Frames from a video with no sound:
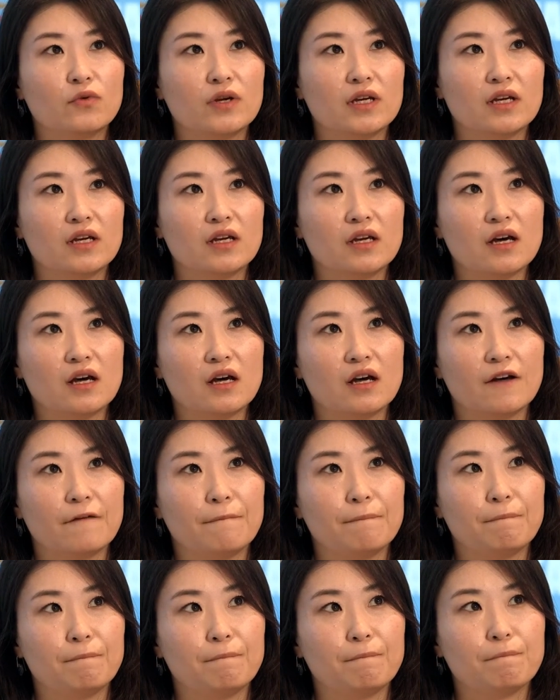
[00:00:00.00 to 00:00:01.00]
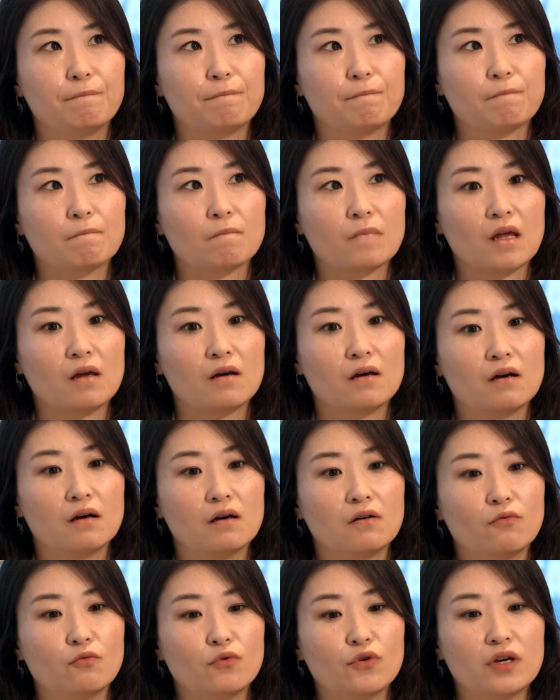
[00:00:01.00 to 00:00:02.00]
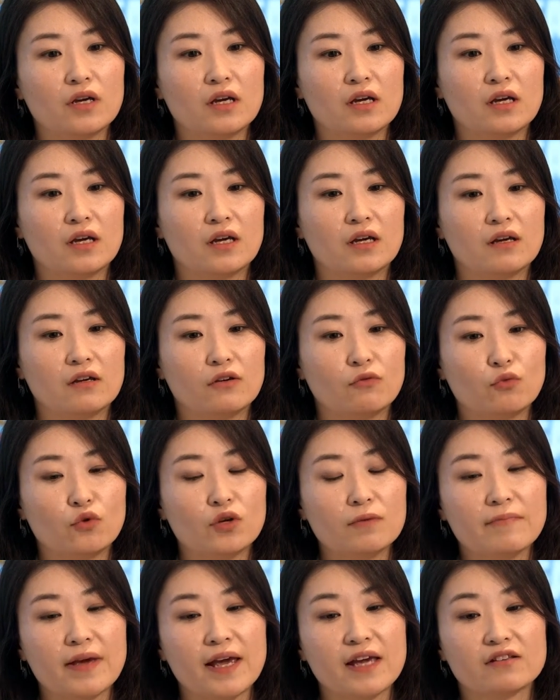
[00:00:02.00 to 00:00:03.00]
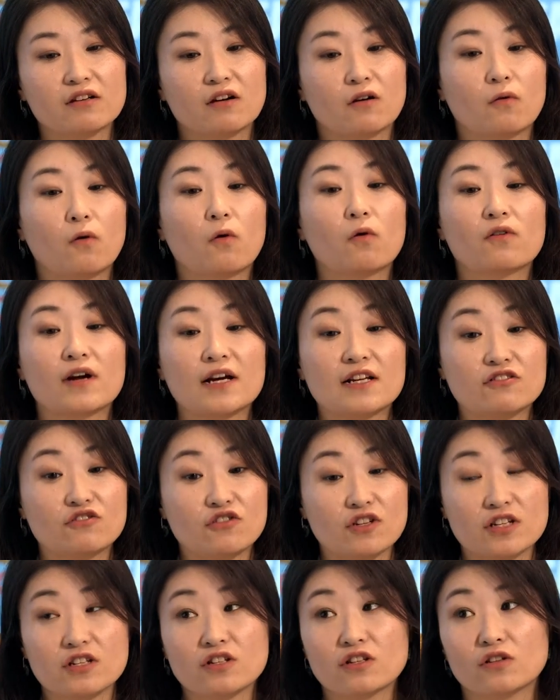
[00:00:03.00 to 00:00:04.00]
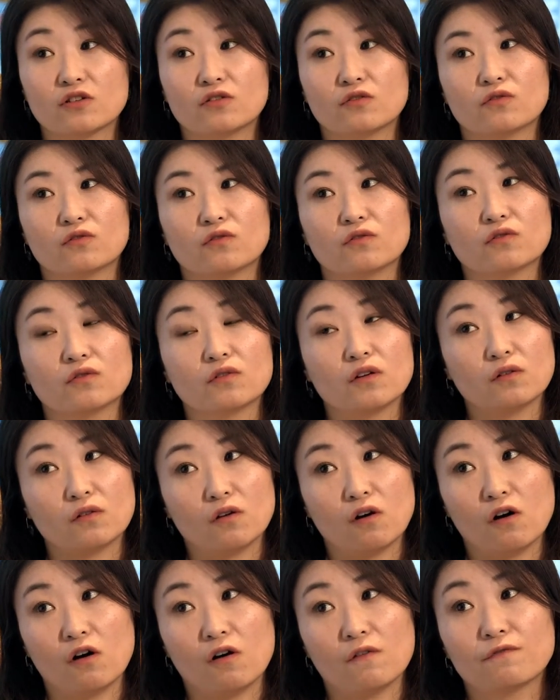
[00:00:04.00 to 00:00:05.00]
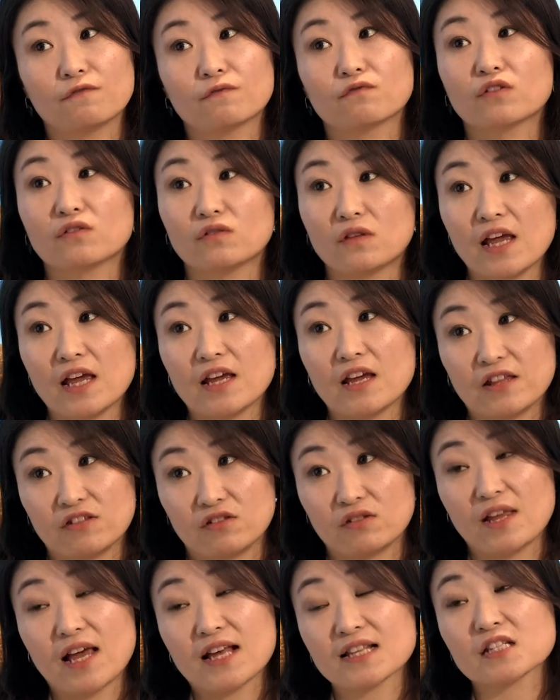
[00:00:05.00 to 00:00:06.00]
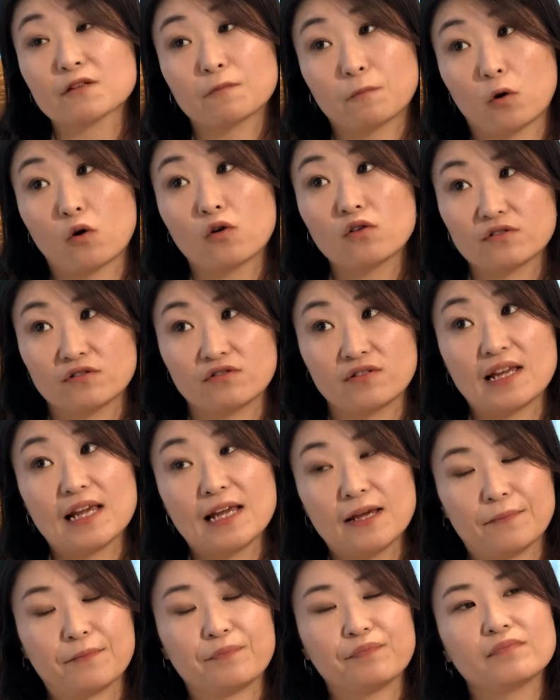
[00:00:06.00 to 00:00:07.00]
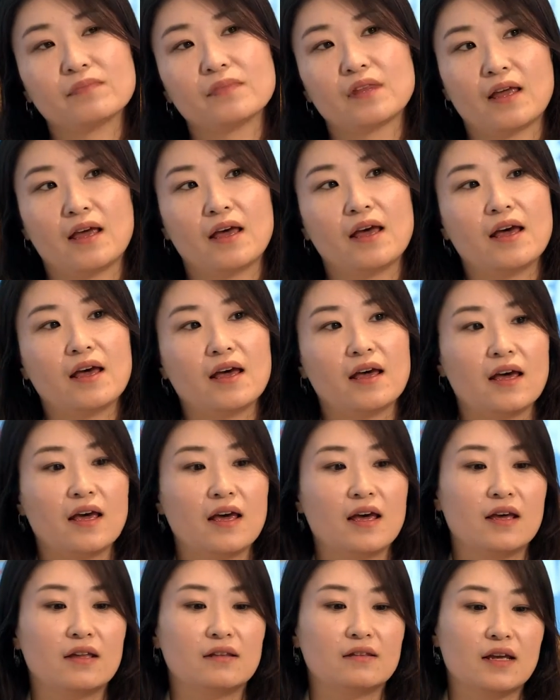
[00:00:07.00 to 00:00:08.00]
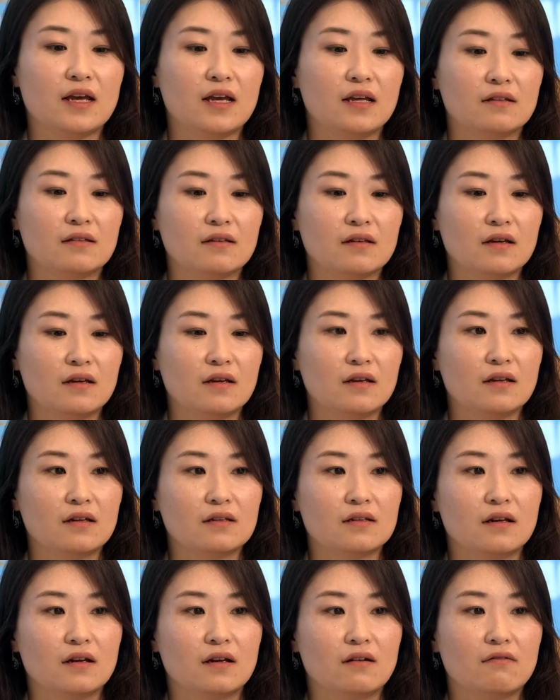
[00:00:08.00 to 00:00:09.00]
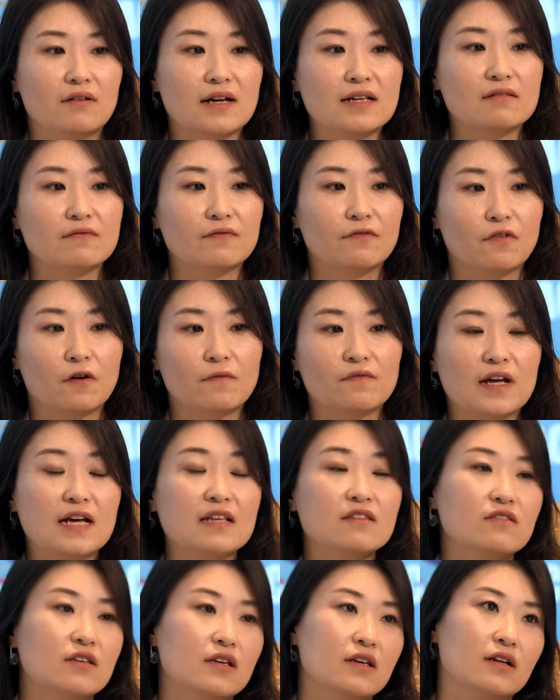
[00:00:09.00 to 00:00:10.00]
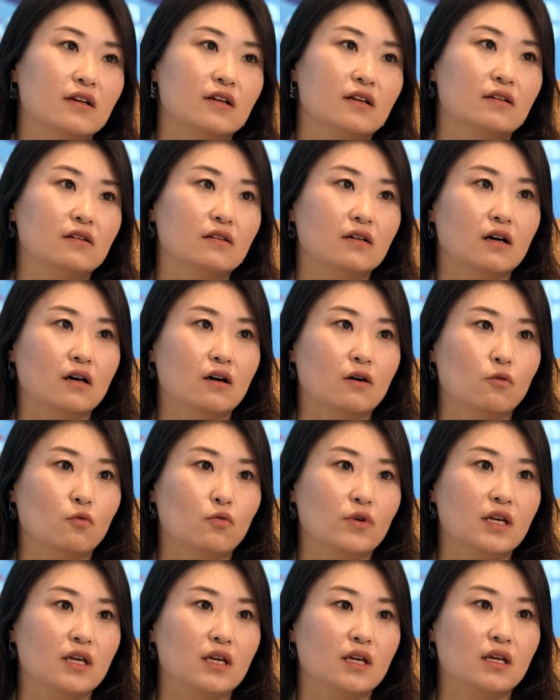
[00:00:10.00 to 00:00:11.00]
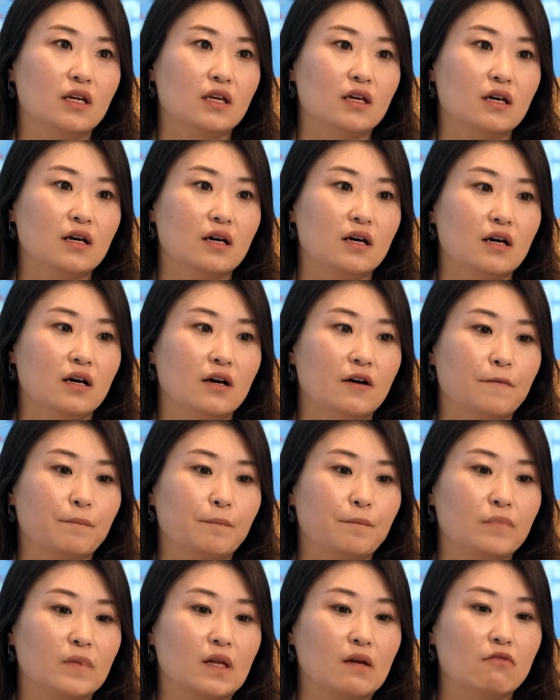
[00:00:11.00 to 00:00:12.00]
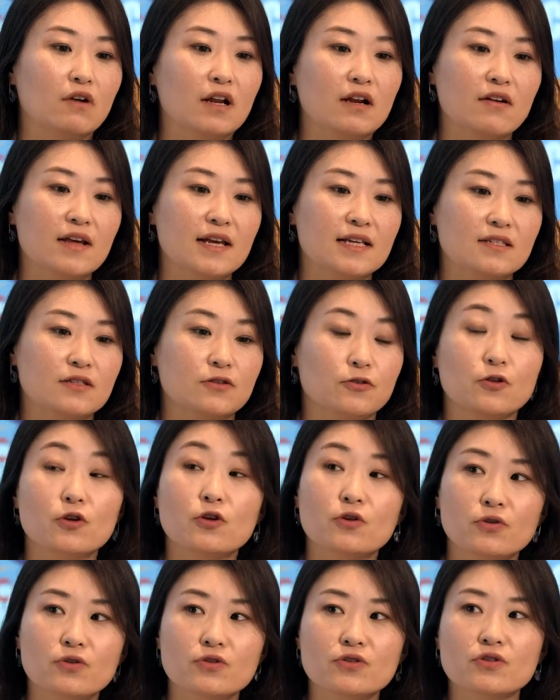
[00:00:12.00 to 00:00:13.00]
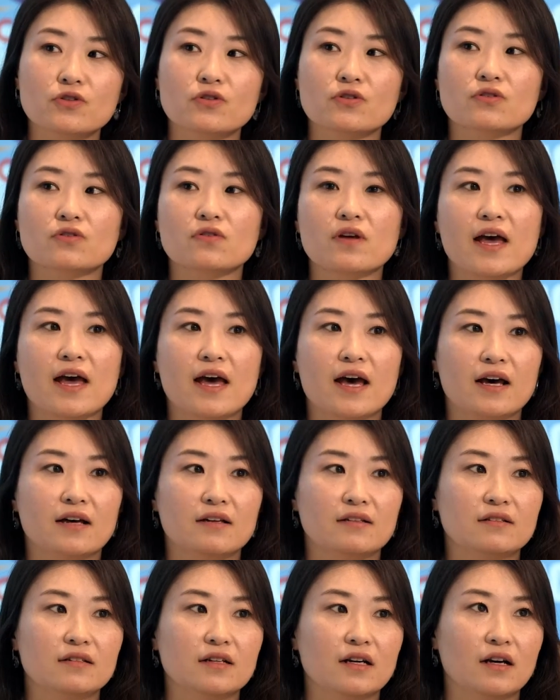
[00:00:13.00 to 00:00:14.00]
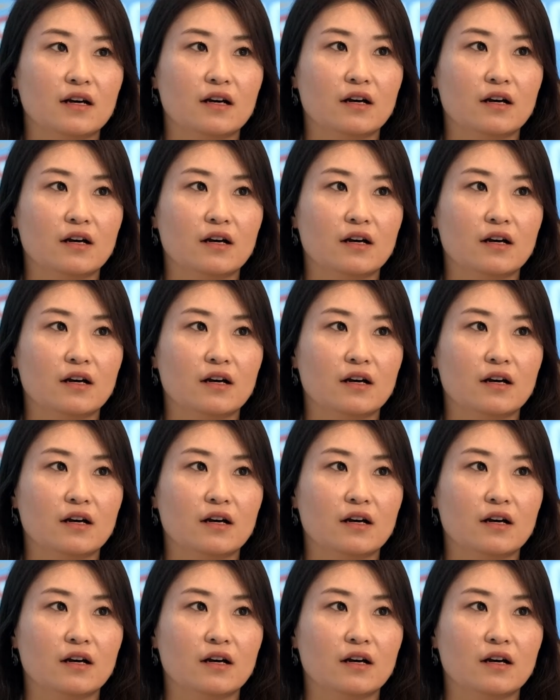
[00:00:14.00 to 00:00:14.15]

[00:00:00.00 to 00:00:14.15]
we made an organization of task force team. Yeah. And then from last year, we released news and